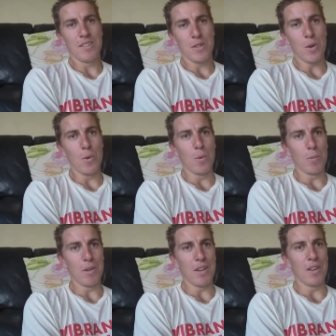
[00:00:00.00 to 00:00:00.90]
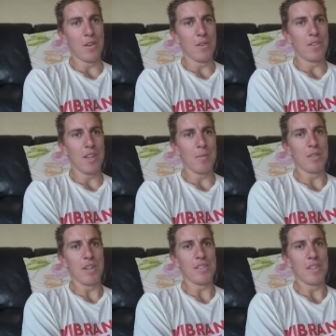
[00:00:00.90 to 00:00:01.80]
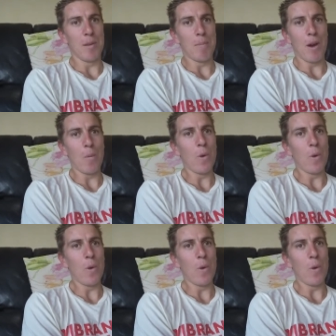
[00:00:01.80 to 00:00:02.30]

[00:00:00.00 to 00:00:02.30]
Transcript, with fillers: two would be, you know, get them to listen about